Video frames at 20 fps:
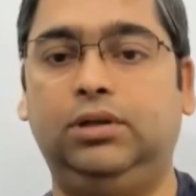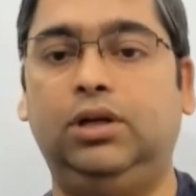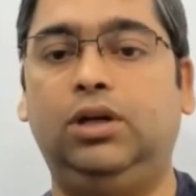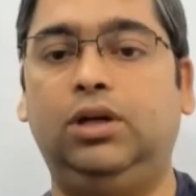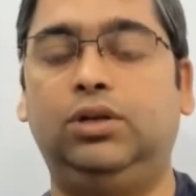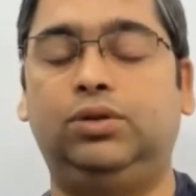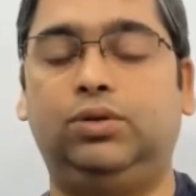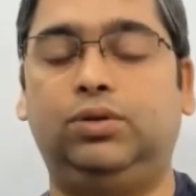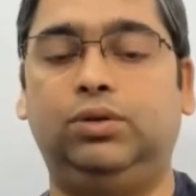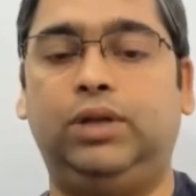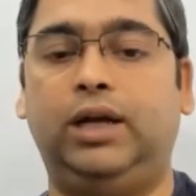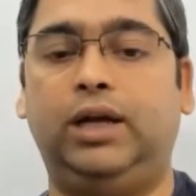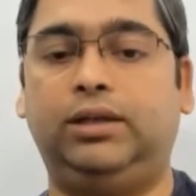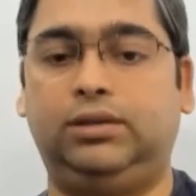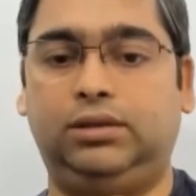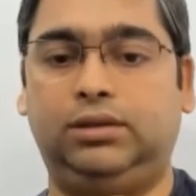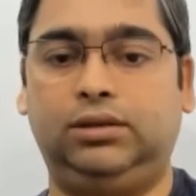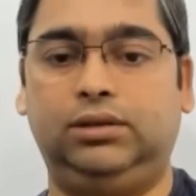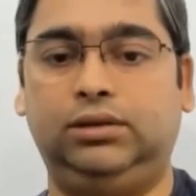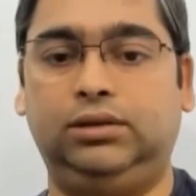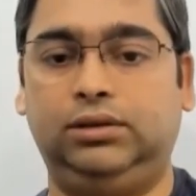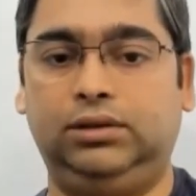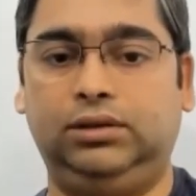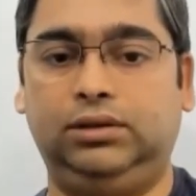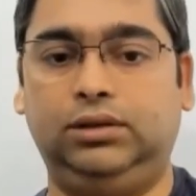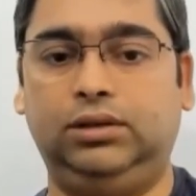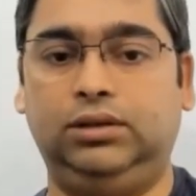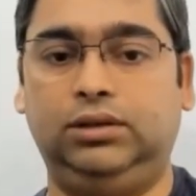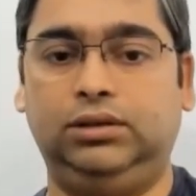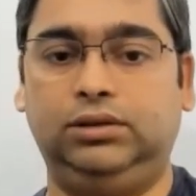so that
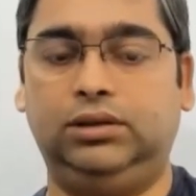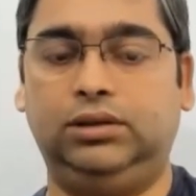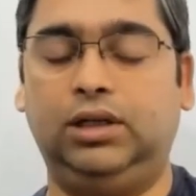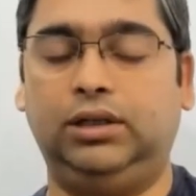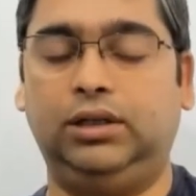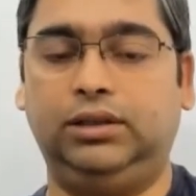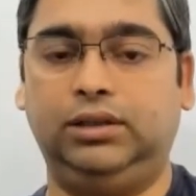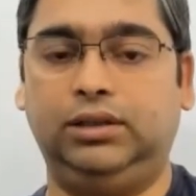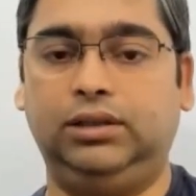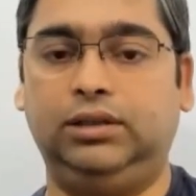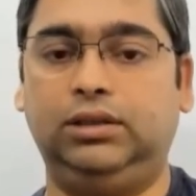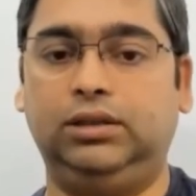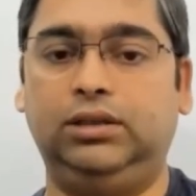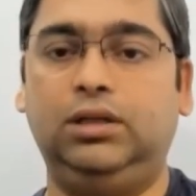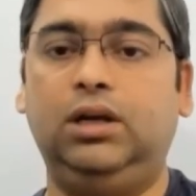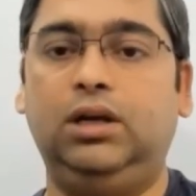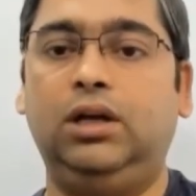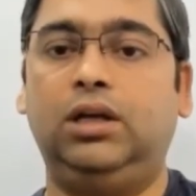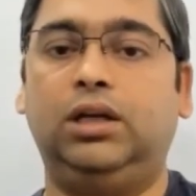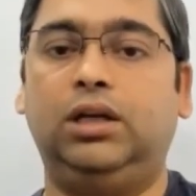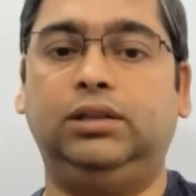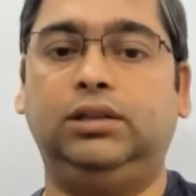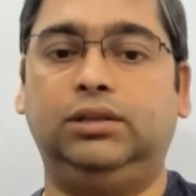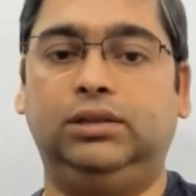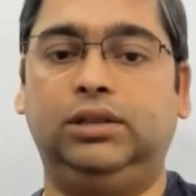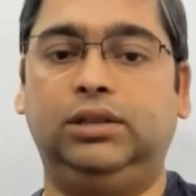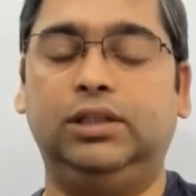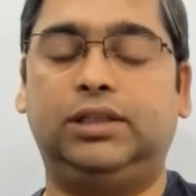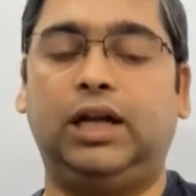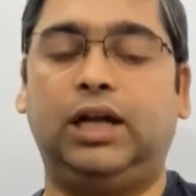the
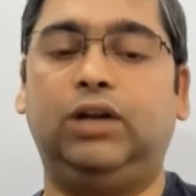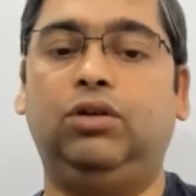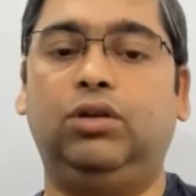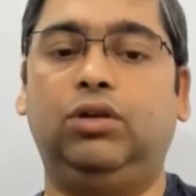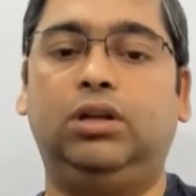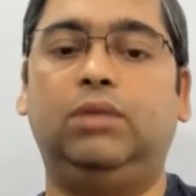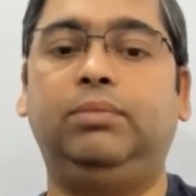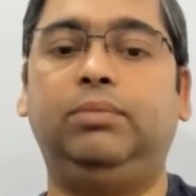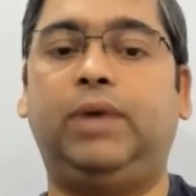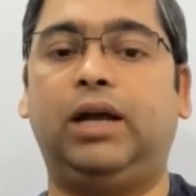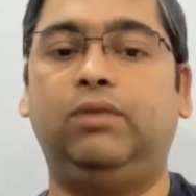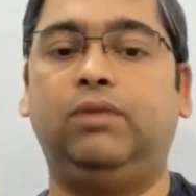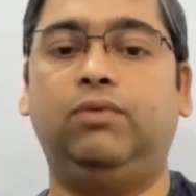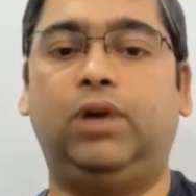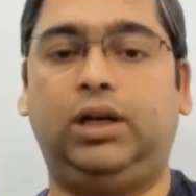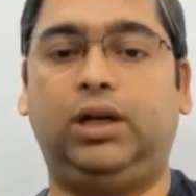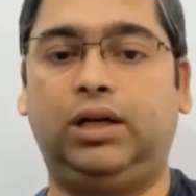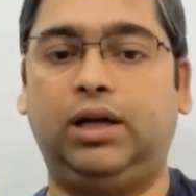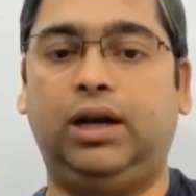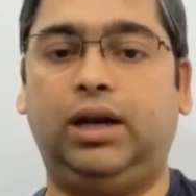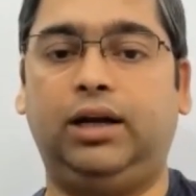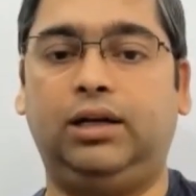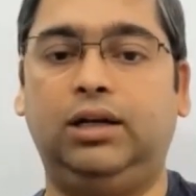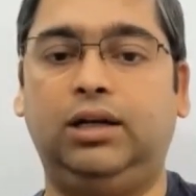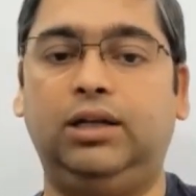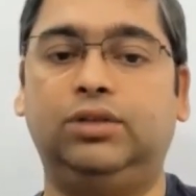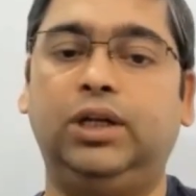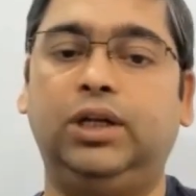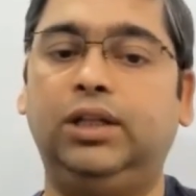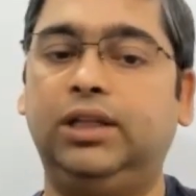this algorithm can work
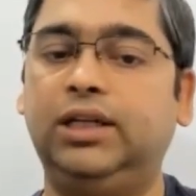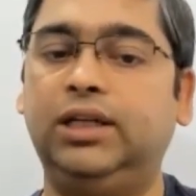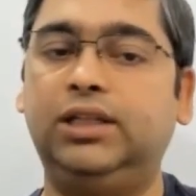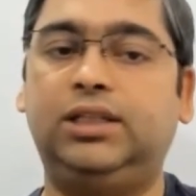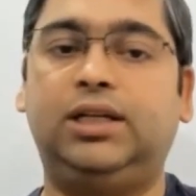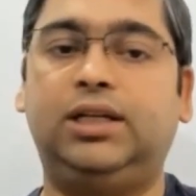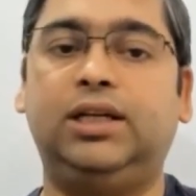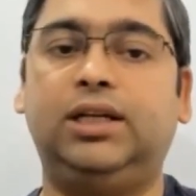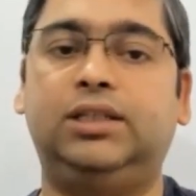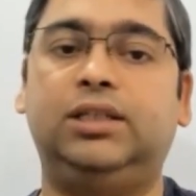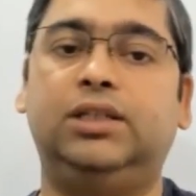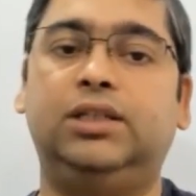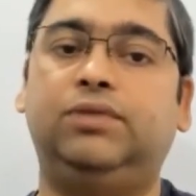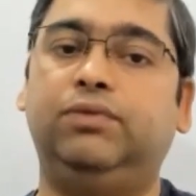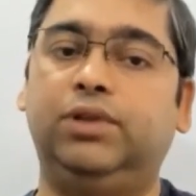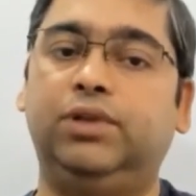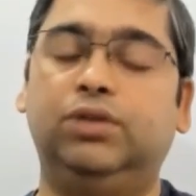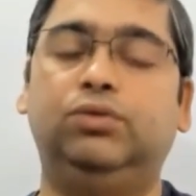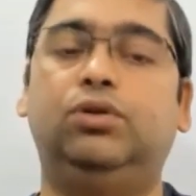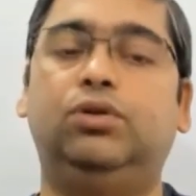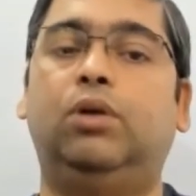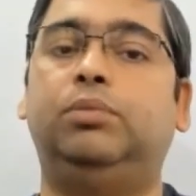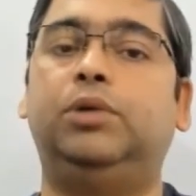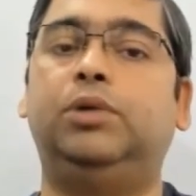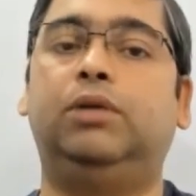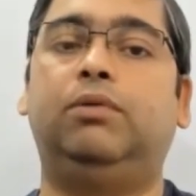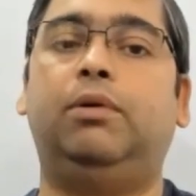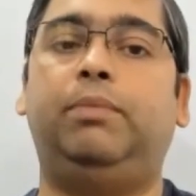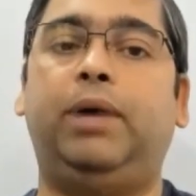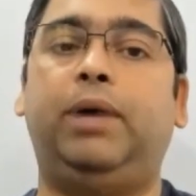correctly. So in these cases, we use
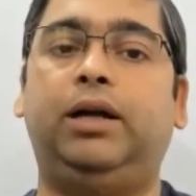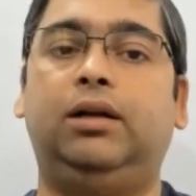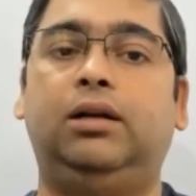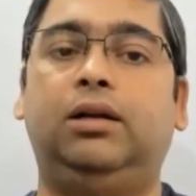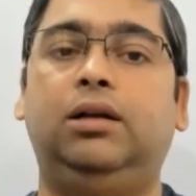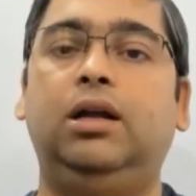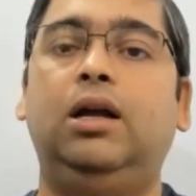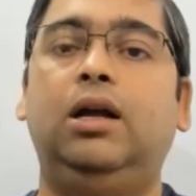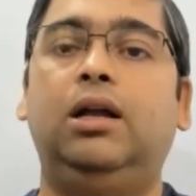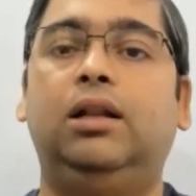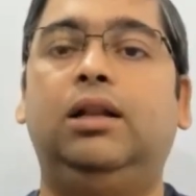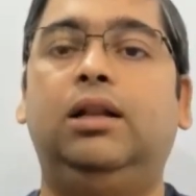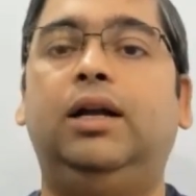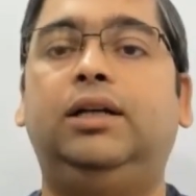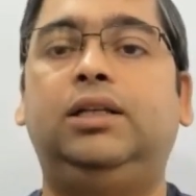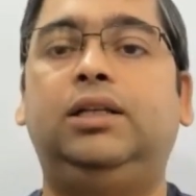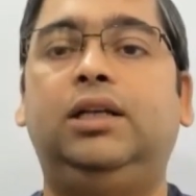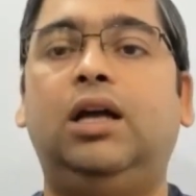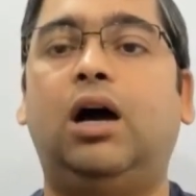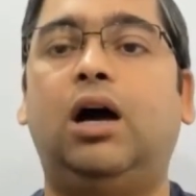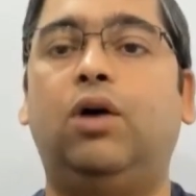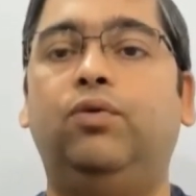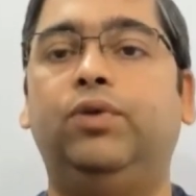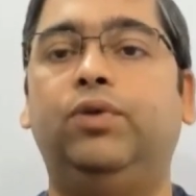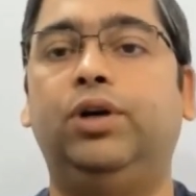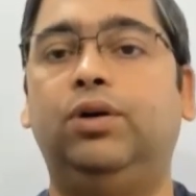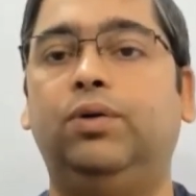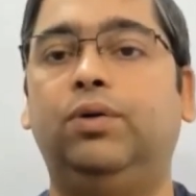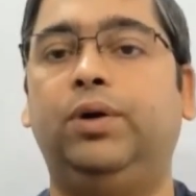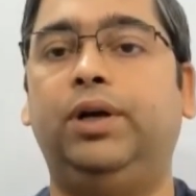observer pattern. Let's see how we do